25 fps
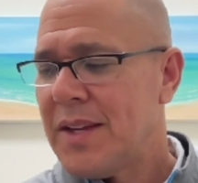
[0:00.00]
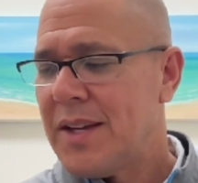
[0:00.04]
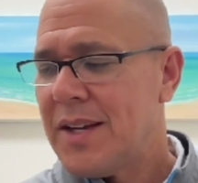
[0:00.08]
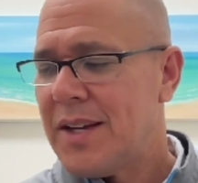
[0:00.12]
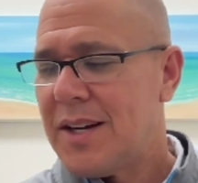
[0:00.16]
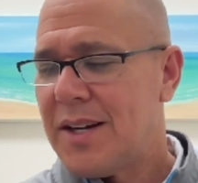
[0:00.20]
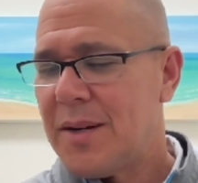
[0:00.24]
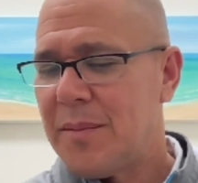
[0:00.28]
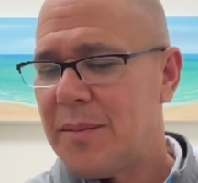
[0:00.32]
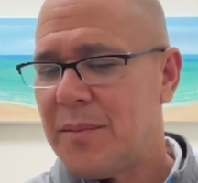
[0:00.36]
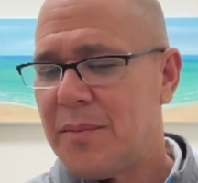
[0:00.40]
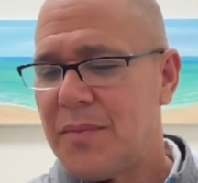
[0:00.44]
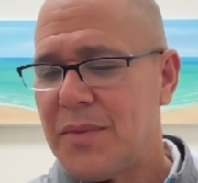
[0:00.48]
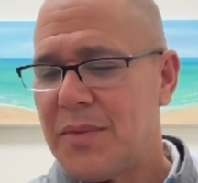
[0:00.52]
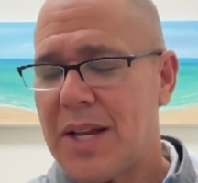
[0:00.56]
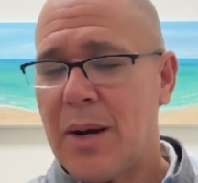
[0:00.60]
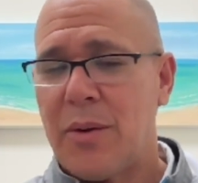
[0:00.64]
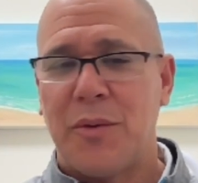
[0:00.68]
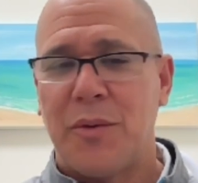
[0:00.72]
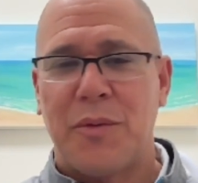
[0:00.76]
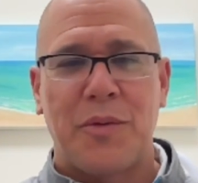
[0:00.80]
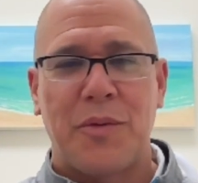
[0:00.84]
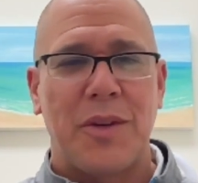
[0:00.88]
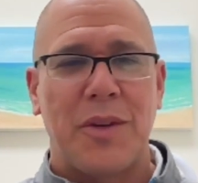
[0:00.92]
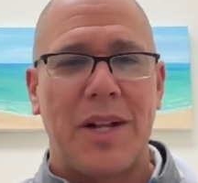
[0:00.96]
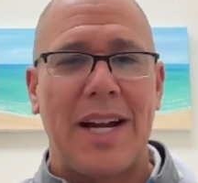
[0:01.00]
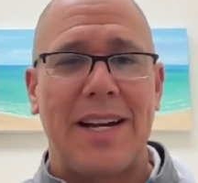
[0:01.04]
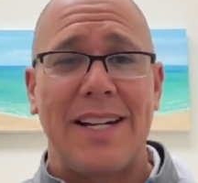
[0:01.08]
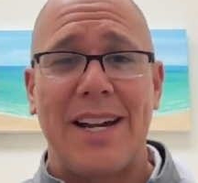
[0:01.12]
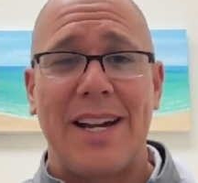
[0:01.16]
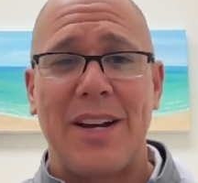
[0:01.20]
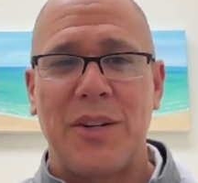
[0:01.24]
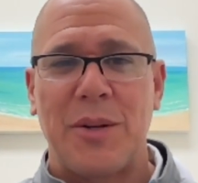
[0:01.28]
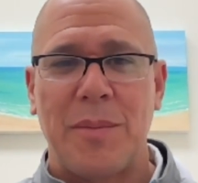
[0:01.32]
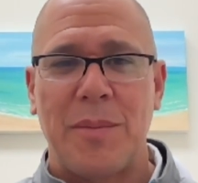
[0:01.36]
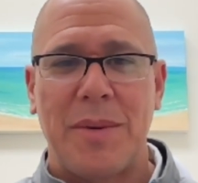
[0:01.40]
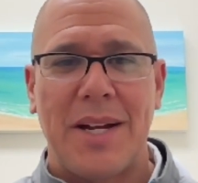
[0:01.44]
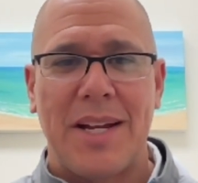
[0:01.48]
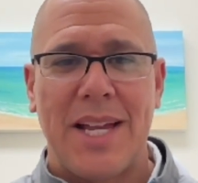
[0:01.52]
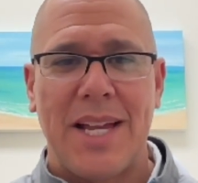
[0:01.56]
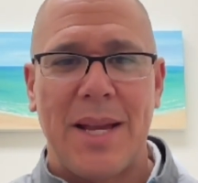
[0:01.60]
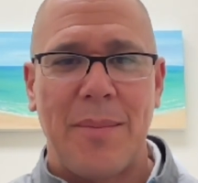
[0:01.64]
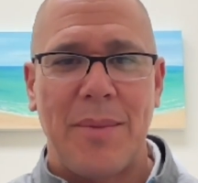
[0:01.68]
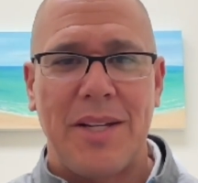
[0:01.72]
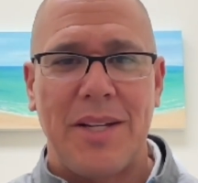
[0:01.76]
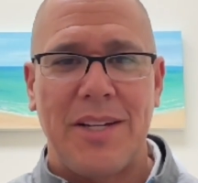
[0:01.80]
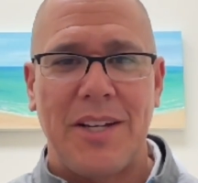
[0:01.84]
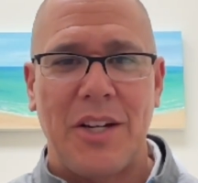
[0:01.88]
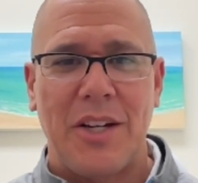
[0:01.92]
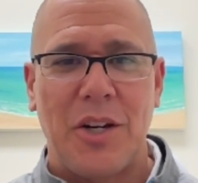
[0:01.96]
I would fly down to
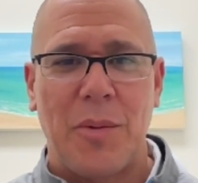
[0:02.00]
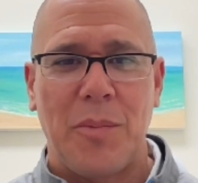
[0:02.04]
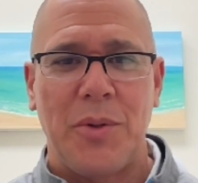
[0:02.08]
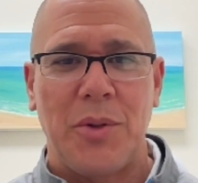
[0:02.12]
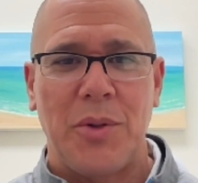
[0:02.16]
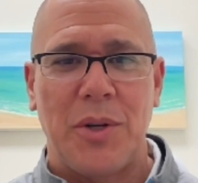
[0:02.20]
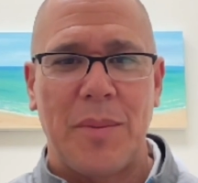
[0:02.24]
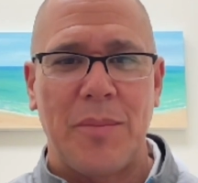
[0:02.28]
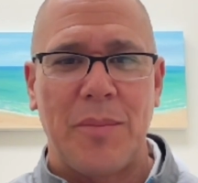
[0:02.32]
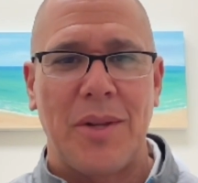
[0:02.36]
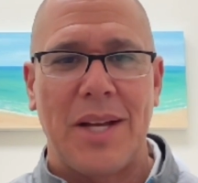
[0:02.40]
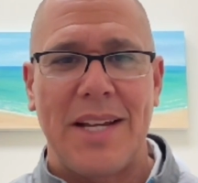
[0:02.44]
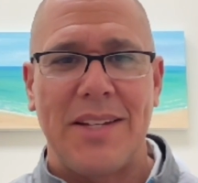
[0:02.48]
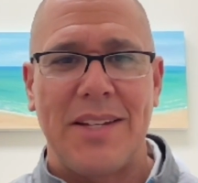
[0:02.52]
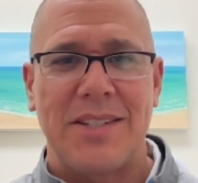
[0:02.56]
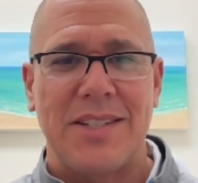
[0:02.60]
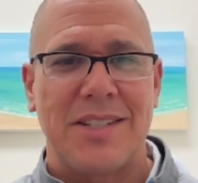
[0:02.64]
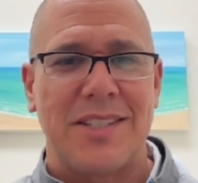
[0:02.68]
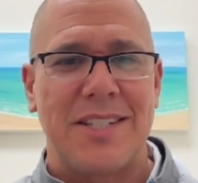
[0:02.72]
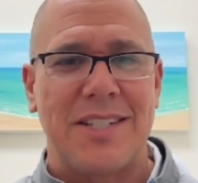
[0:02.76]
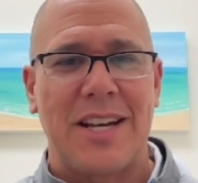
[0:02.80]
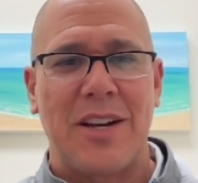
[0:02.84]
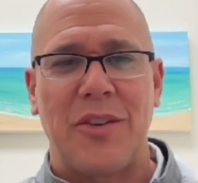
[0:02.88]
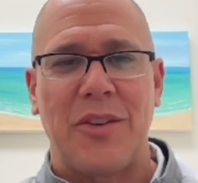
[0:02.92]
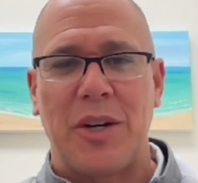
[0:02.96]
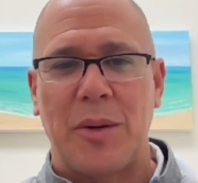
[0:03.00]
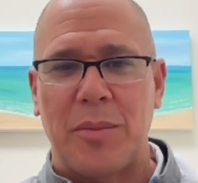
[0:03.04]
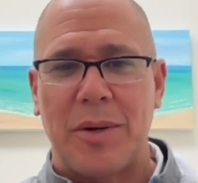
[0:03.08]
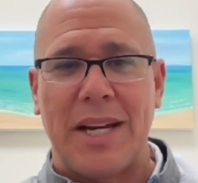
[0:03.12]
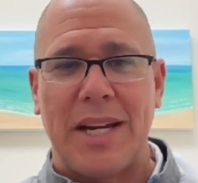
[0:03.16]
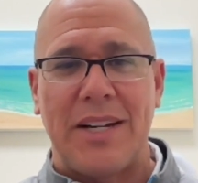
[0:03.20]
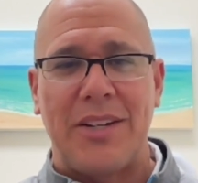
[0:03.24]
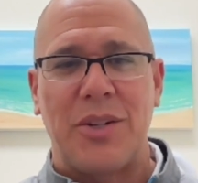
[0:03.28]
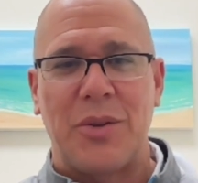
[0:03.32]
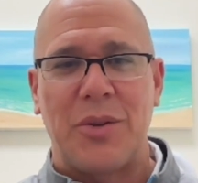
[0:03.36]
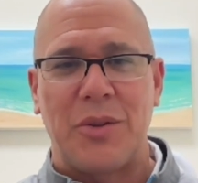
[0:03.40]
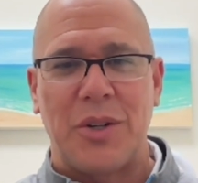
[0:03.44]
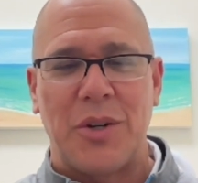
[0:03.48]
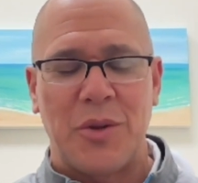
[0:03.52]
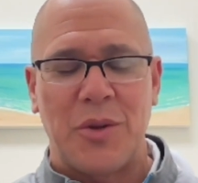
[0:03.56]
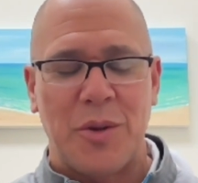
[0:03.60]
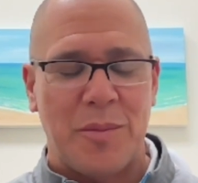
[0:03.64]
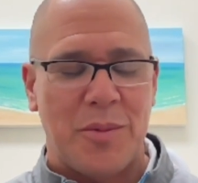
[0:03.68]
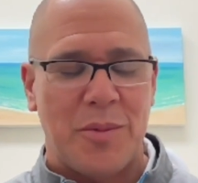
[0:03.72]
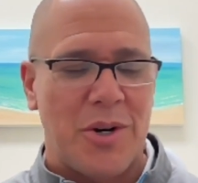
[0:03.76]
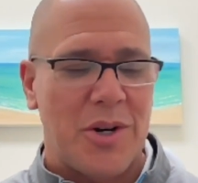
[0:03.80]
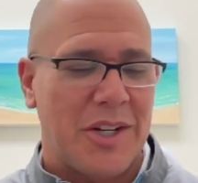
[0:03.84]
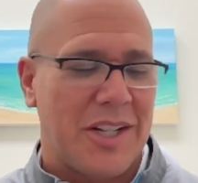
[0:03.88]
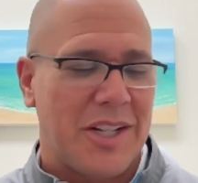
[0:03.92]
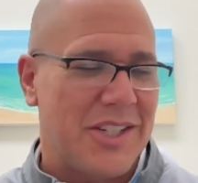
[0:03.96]
Miami and help you. I'm licensed down there, but I don't know the
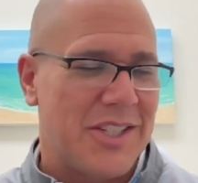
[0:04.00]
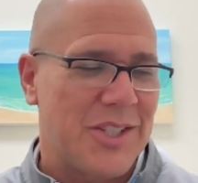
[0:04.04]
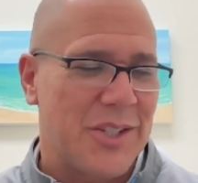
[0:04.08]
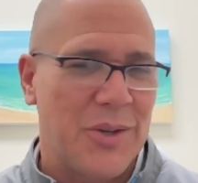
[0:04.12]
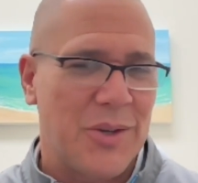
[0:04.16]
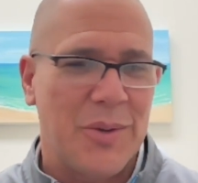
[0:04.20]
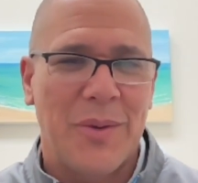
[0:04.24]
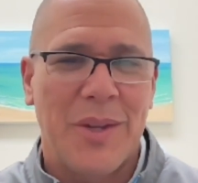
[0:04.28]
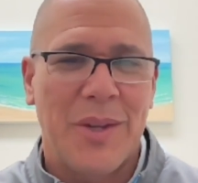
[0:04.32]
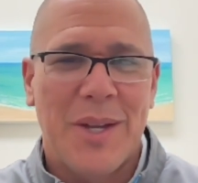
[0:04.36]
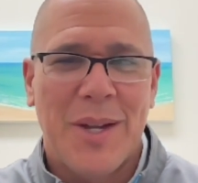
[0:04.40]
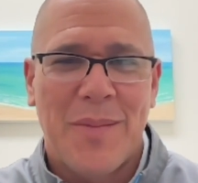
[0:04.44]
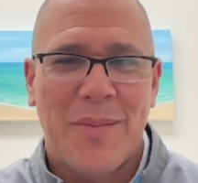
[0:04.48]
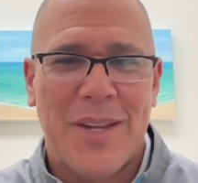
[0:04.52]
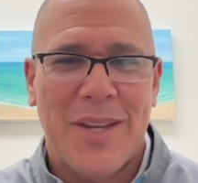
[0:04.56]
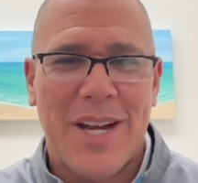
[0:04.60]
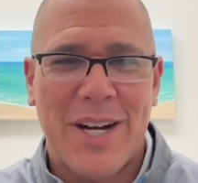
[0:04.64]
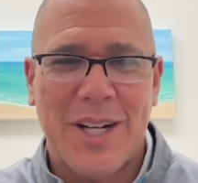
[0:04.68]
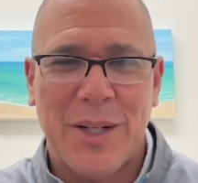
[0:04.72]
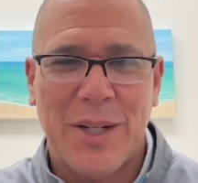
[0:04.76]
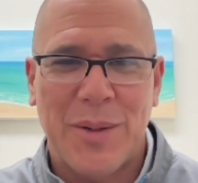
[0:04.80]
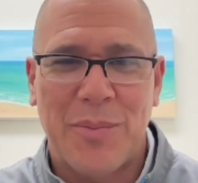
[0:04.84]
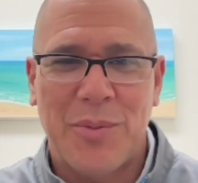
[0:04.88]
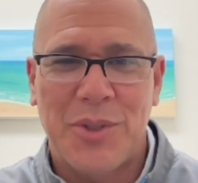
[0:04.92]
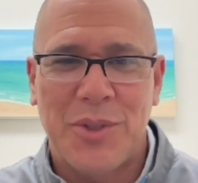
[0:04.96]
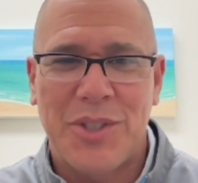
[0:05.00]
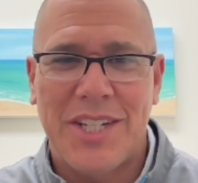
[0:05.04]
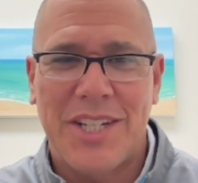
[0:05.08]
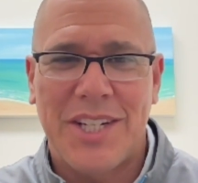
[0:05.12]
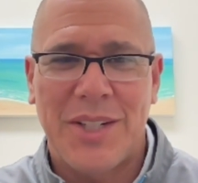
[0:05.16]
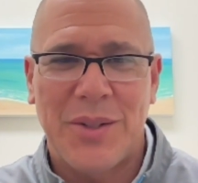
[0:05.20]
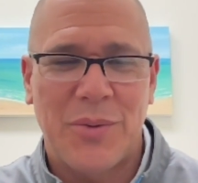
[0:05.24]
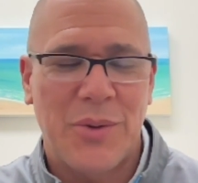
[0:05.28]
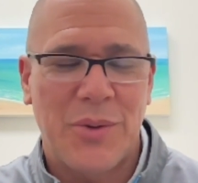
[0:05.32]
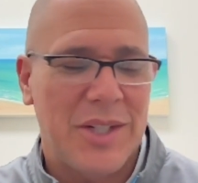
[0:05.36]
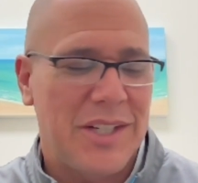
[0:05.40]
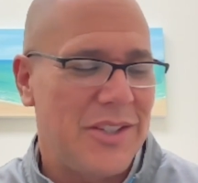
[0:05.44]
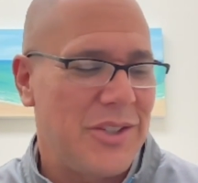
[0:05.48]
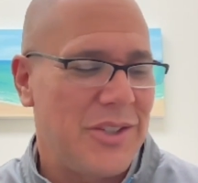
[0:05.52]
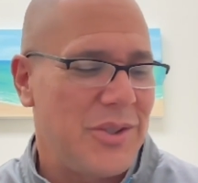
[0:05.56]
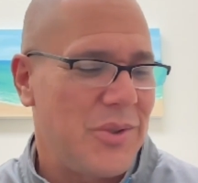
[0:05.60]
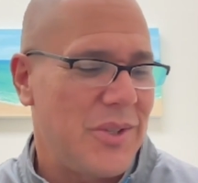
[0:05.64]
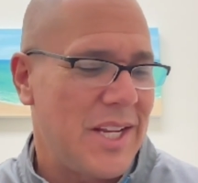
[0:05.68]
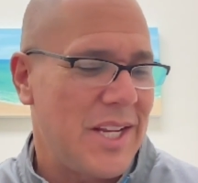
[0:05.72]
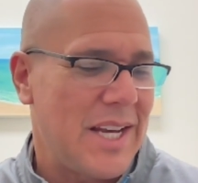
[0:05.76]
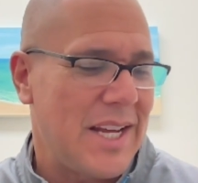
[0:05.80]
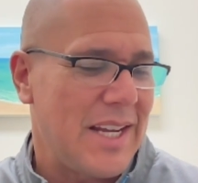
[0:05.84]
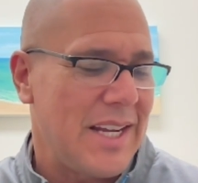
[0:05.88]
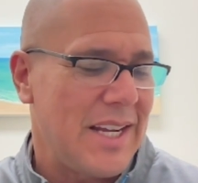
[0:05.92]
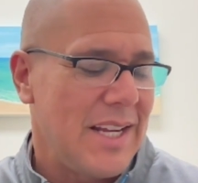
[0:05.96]
market, so I'm not going to pretend to want to do
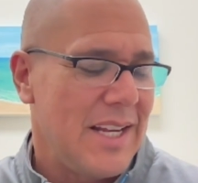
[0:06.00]
that.